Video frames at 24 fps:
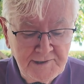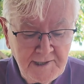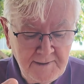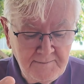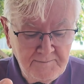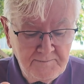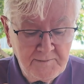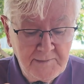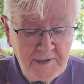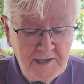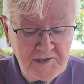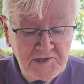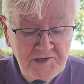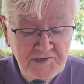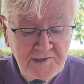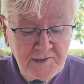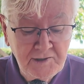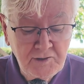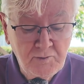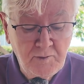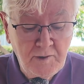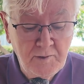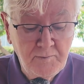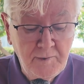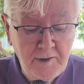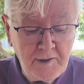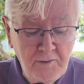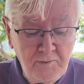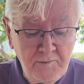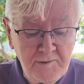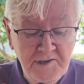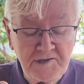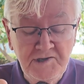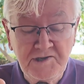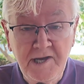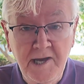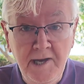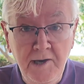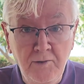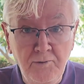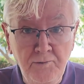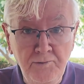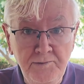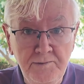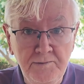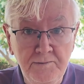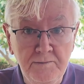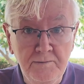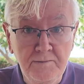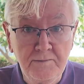up and it's done quite well. It's held.